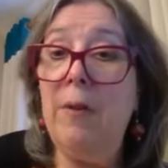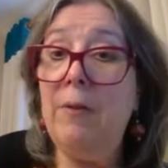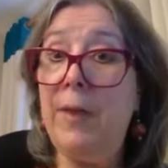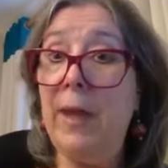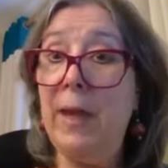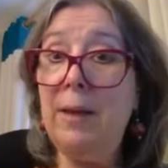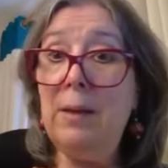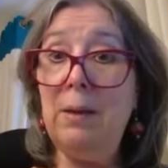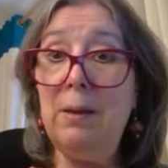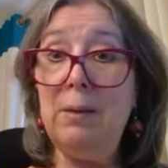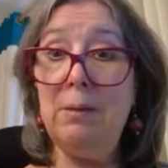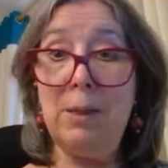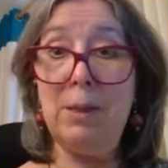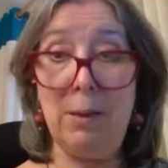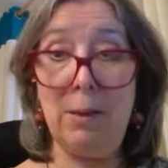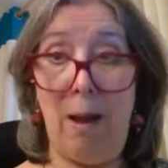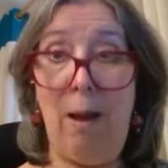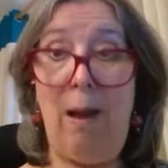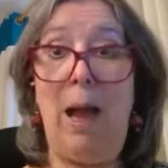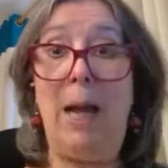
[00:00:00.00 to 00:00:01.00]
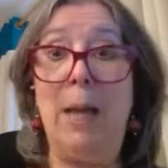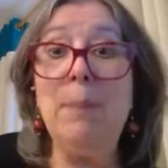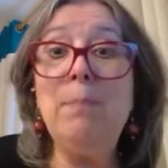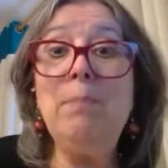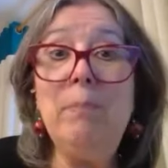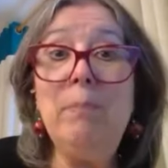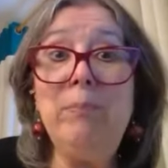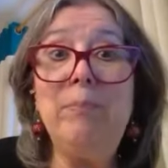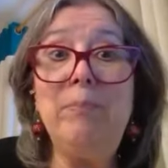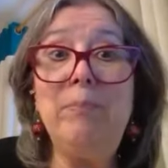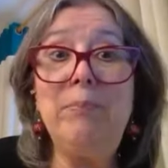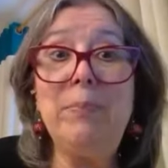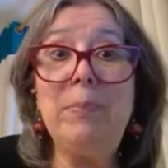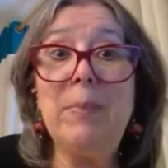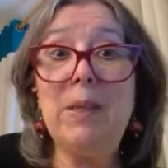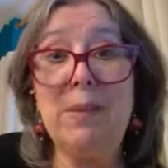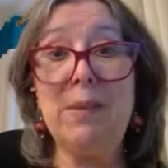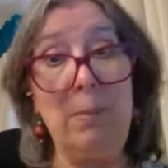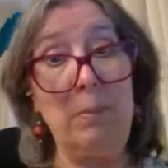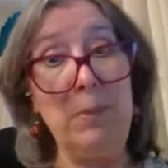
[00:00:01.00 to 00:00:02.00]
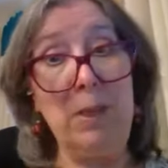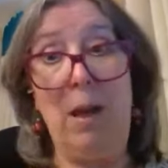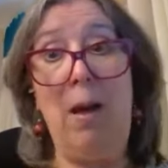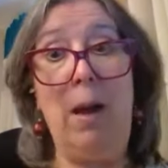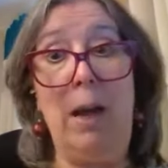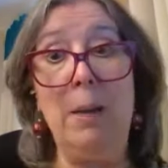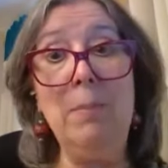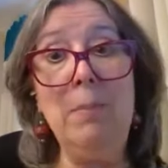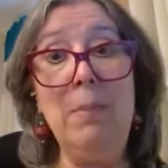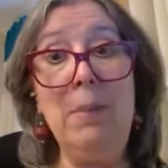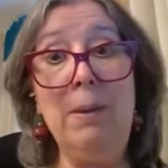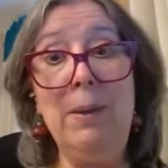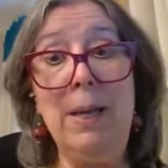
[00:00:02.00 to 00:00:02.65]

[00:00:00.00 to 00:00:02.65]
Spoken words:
Then thyme, some thyme.